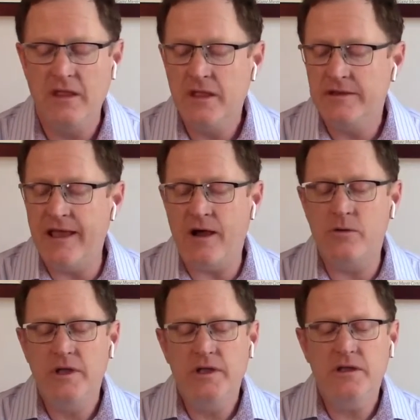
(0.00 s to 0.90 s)
Now,
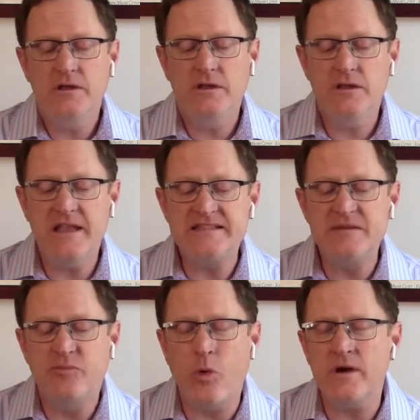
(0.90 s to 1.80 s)
it's
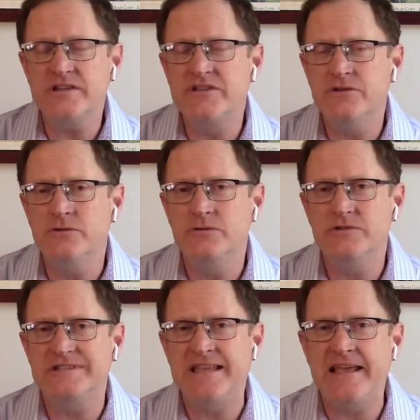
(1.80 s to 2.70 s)
important to
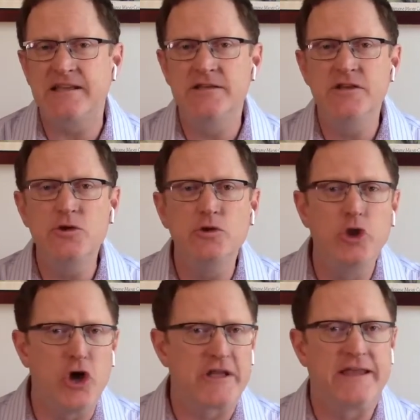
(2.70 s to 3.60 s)
take a new
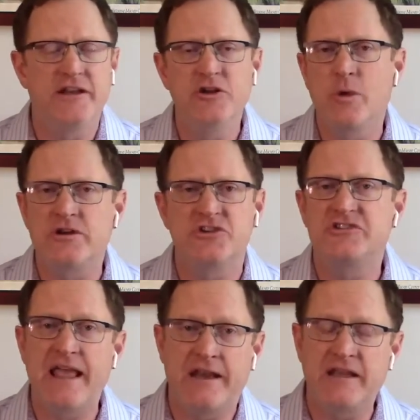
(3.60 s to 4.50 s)
look and a new
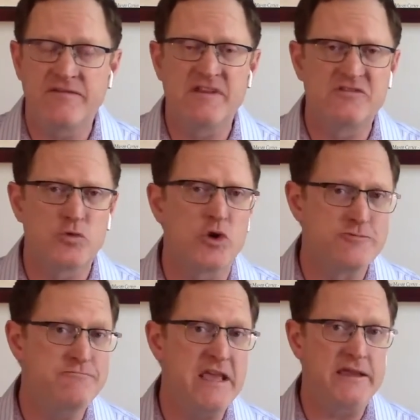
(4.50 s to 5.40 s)
understanding of this word
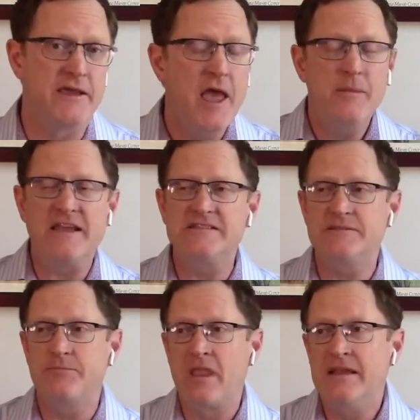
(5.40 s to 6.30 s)
meek, because
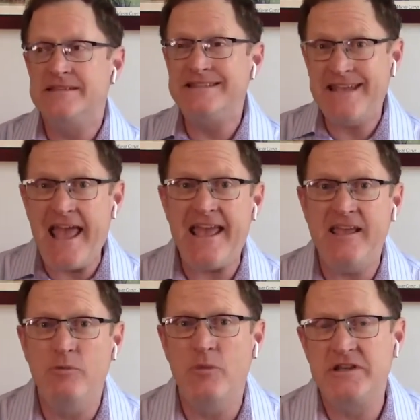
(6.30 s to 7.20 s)
today,
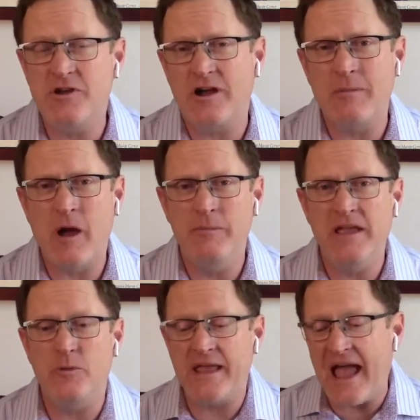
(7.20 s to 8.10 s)
when we talk about
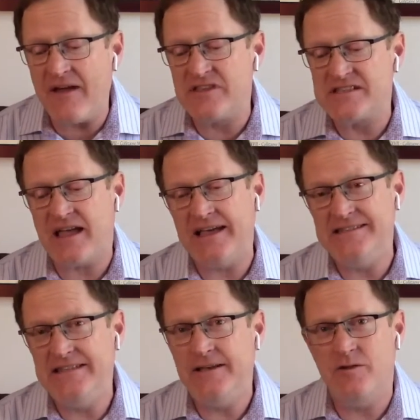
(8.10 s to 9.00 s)
meek, we have this
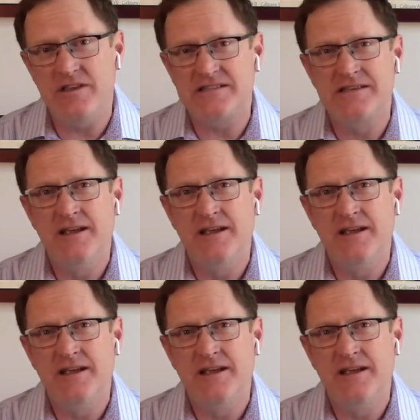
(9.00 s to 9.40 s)
idea, or this